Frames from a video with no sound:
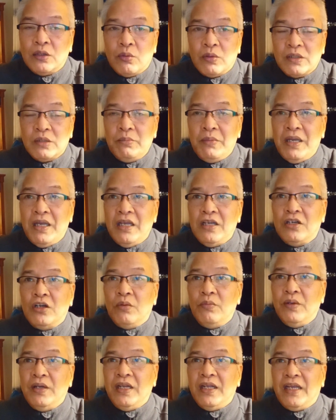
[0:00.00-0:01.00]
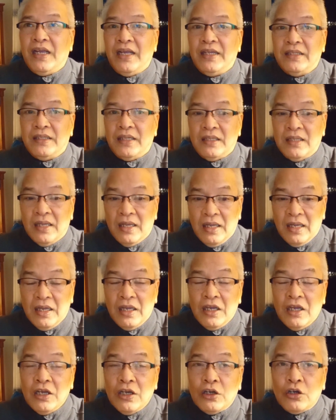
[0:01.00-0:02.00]
was being communicated
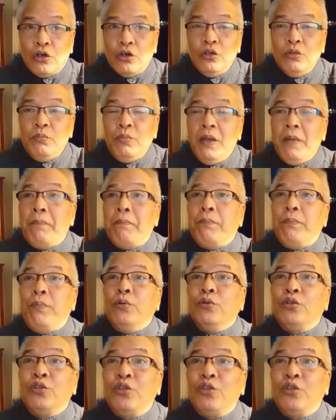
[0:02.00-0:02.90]
could be put